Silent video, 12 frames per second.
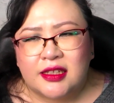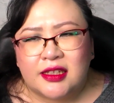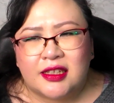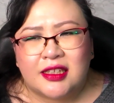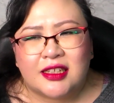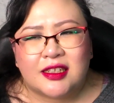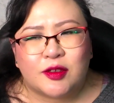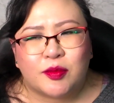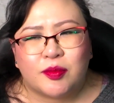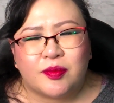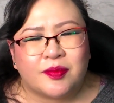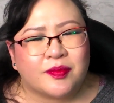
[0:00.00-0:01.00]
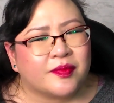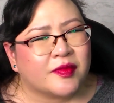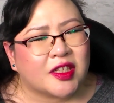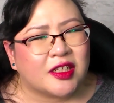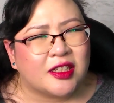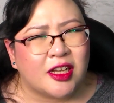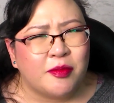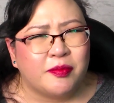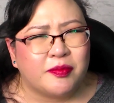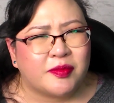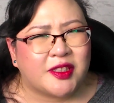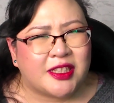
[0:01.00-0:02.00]
the club
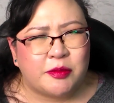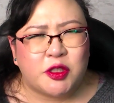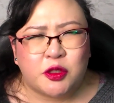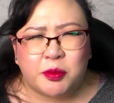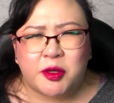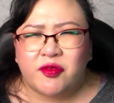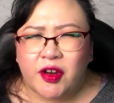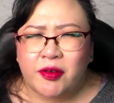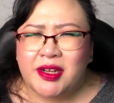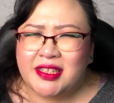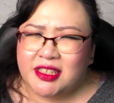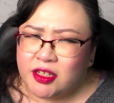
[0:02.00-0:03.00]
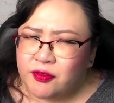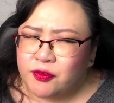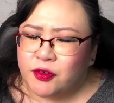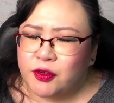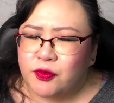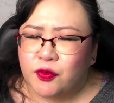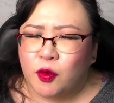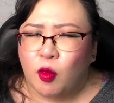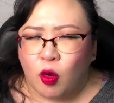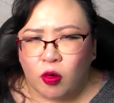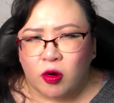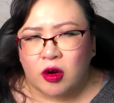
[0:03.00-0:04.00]
seems to be very different from
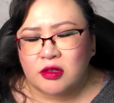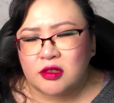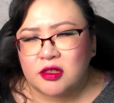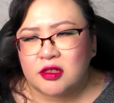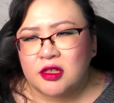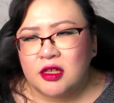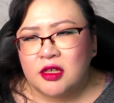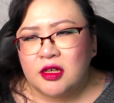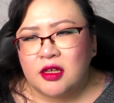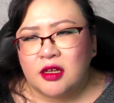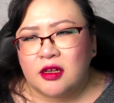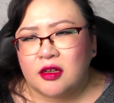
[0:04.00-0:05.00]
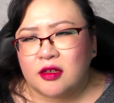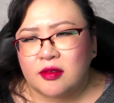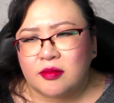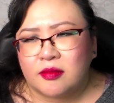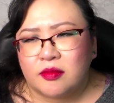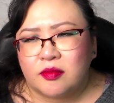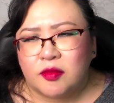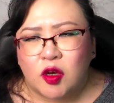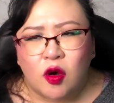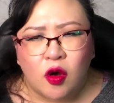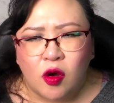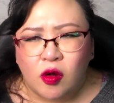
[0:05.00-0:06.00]
Ouran's. Um, the
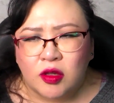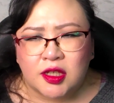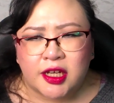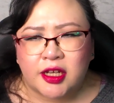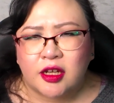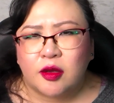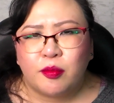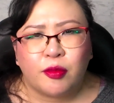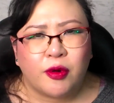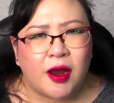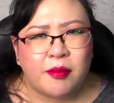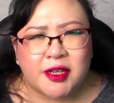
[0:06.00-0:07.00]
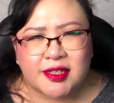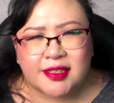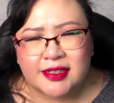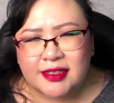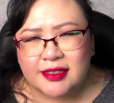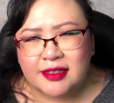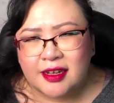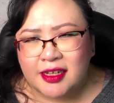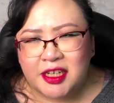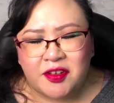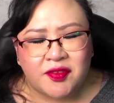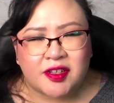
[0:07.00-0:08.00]
whole like premise is not
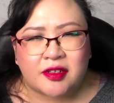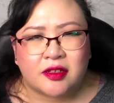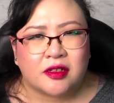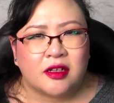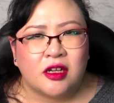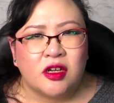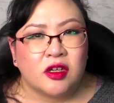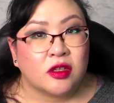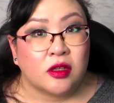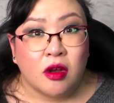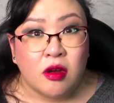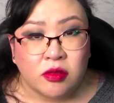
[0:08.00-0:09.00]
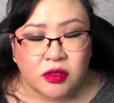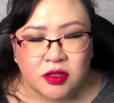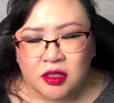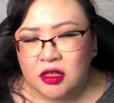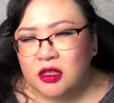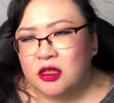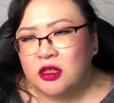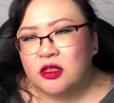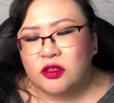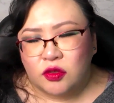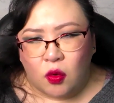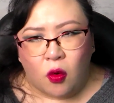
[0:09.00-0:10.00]
even close
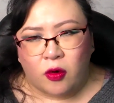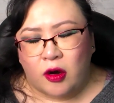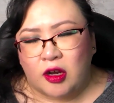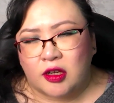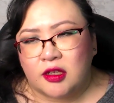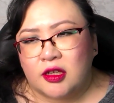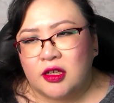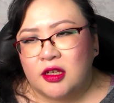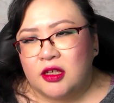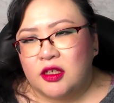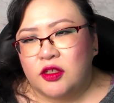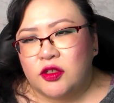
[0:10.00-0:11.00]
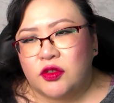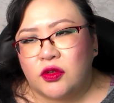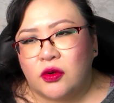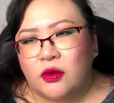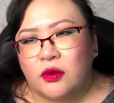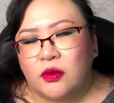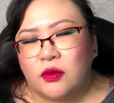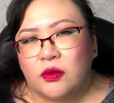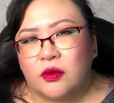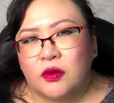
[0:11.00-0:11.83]
to Oron. So